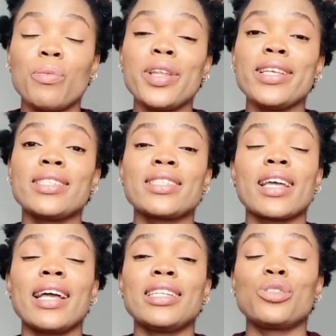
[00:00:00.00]
Please
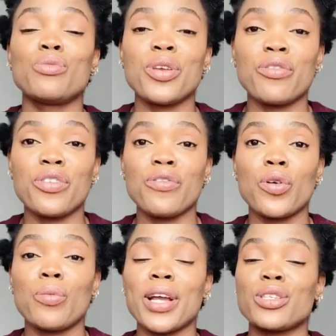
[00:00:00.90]
kindly do me a
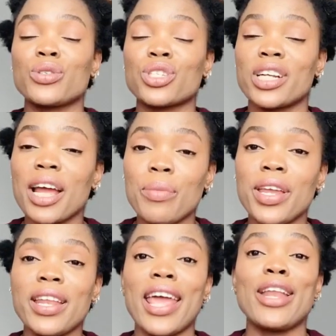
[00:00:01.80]
favor by
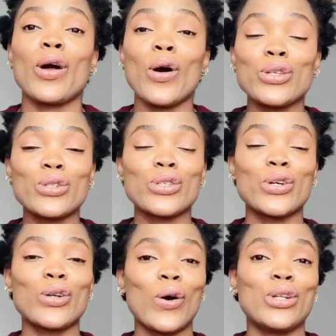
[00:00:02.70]
subscribing and also
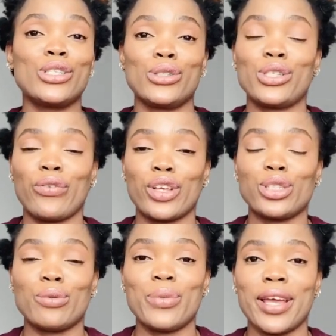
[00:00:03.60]
turn on the
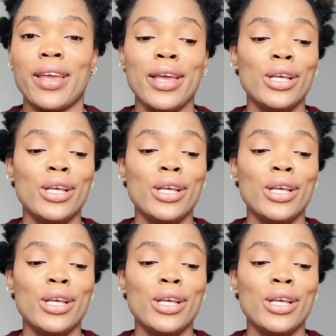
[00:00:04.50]
notification bell